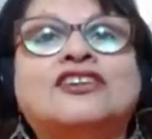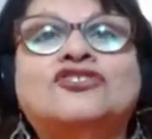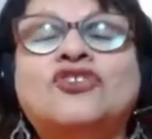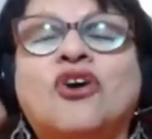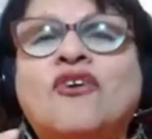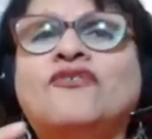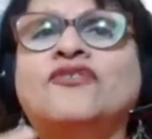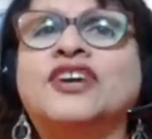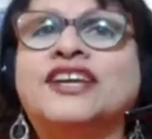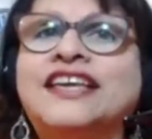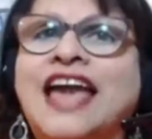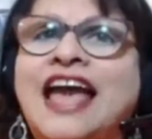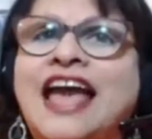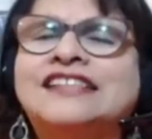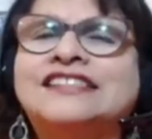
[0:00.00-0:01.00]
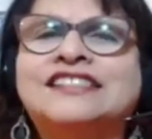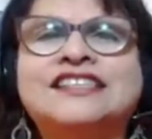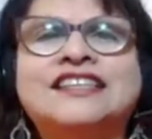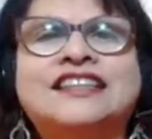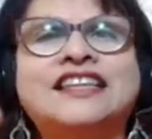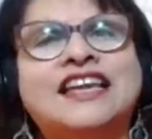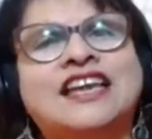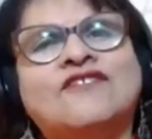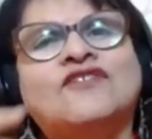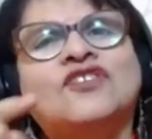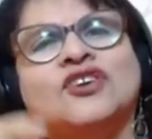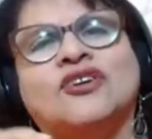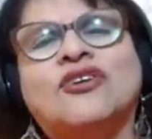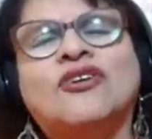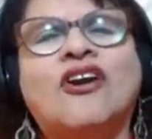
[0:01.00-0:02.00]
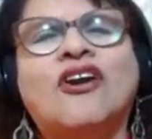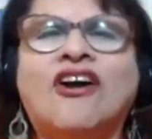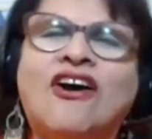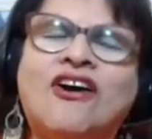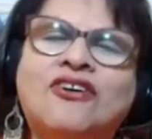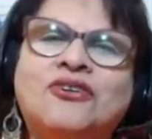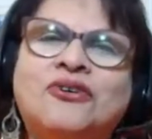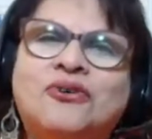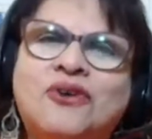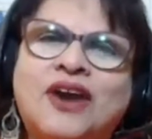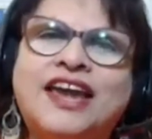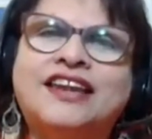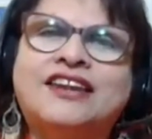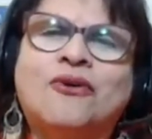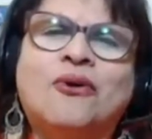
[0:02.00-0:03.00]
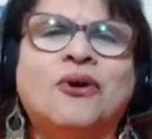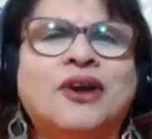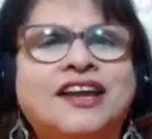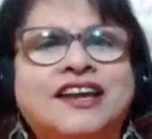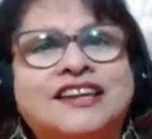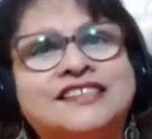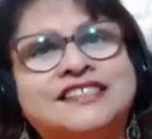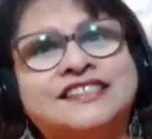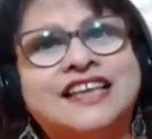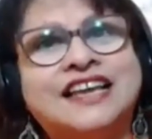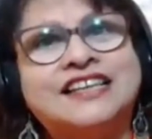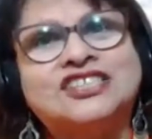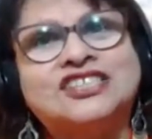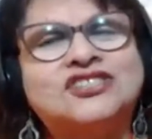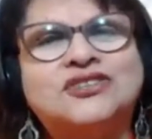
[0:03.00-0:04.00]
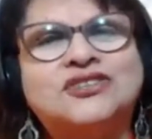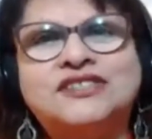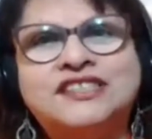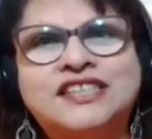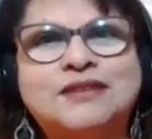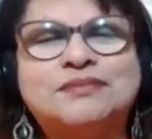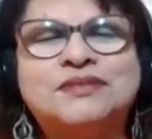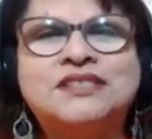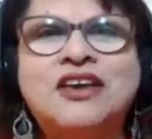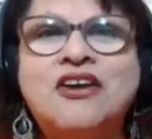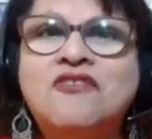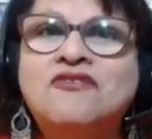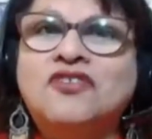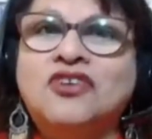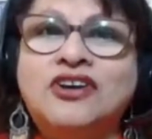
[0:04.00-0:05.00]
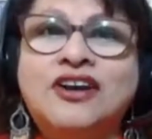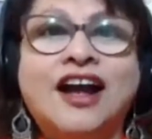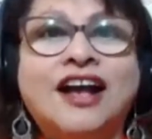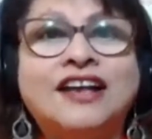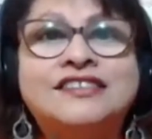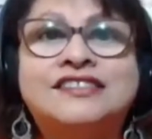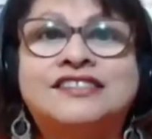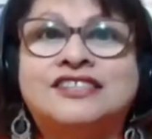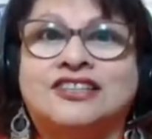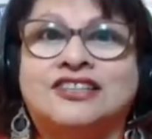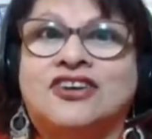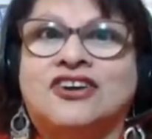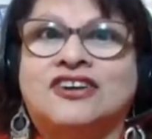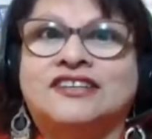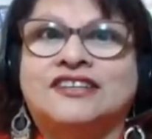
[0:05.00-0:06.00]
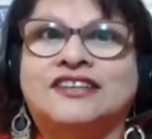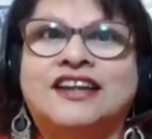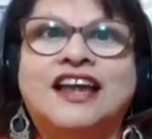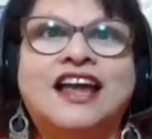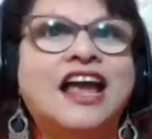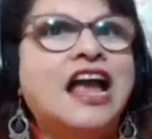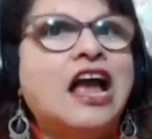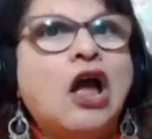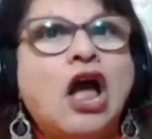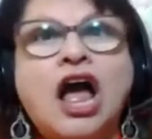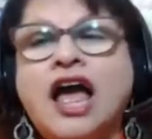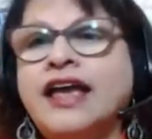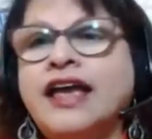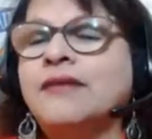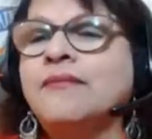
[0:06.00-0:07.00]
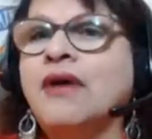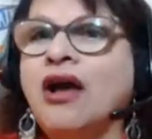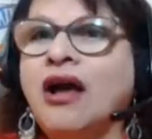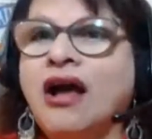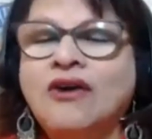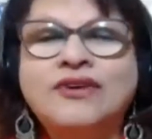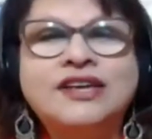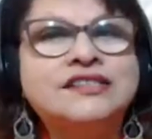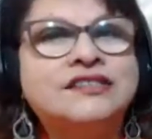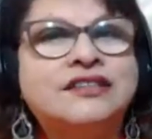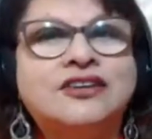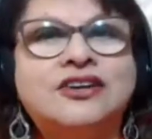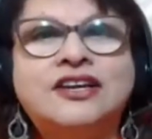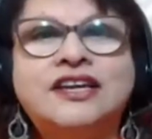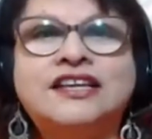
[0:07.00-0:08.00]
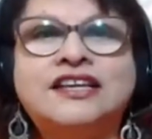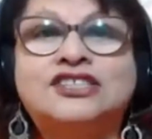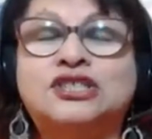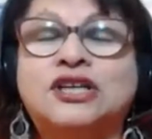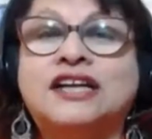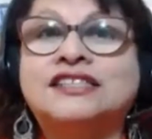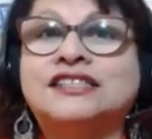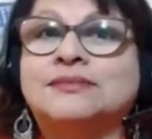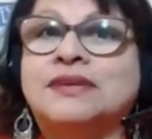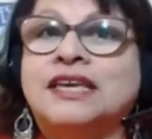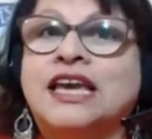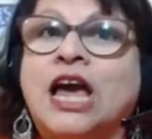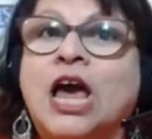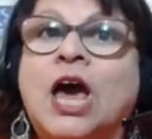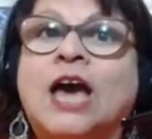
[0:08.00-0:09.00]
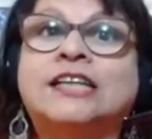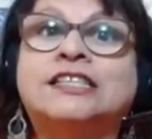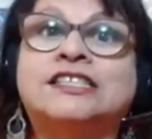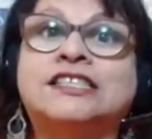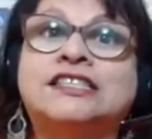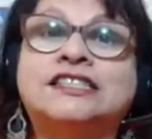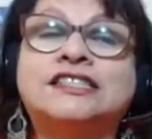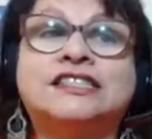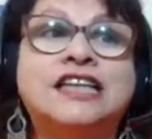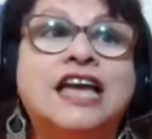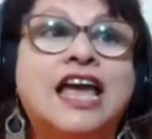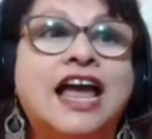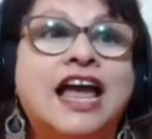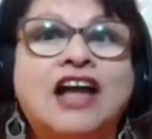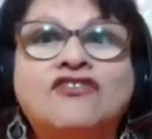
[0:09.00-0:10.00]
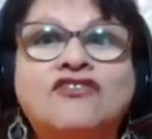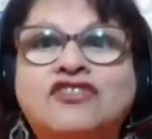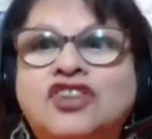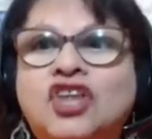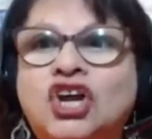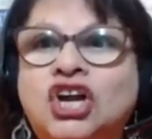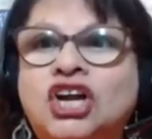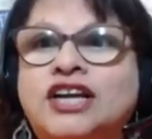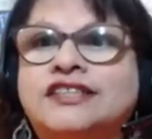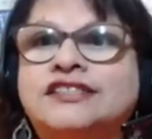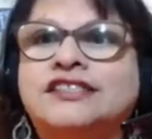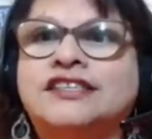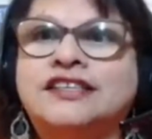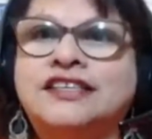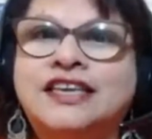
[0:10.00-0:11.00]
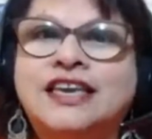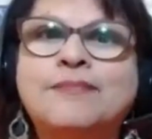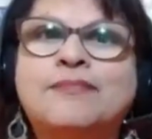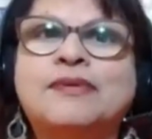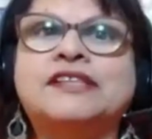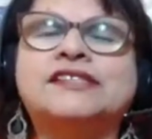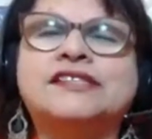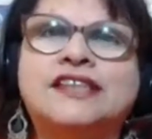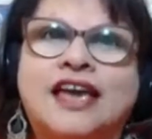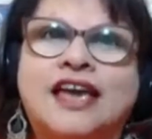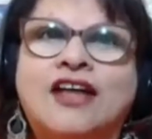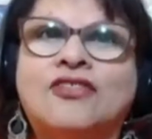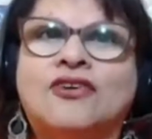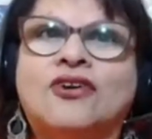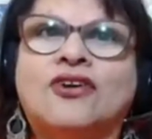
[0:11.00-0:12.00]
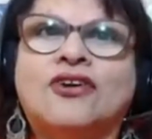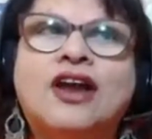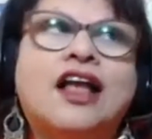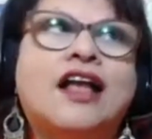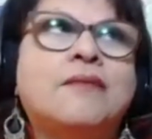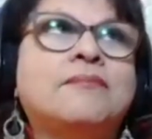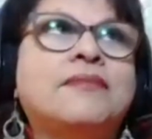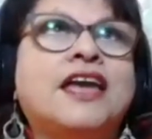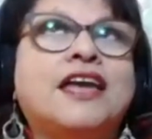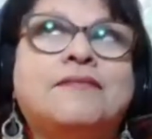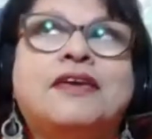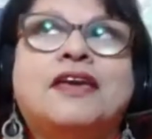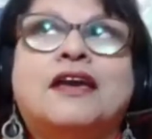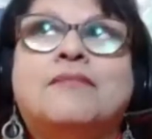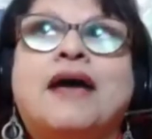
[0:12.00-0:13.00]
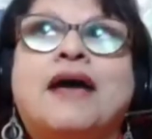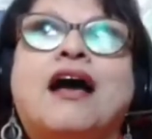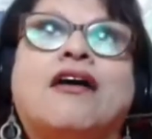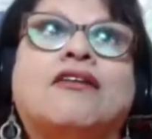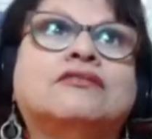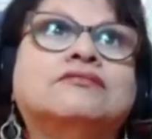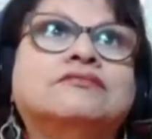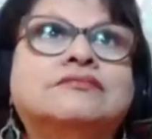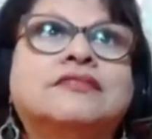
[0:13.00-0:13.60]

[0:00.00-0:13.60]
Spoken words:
don't forget to leave your own great organizational tips for us to learn. I am always learning. Trust me, I just have learned to keep it together maybe about